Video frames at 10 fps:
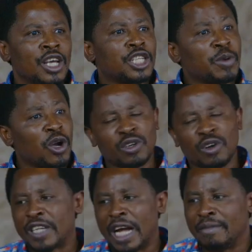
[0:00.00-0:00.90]
because of
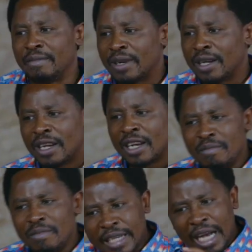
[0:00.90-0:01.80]
time. Let me
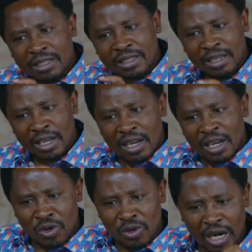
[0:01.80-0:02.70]
just
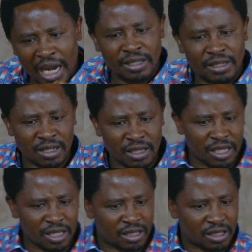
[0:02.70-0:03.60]
utilize
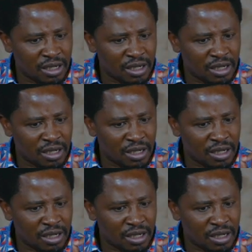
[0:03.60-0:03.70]
these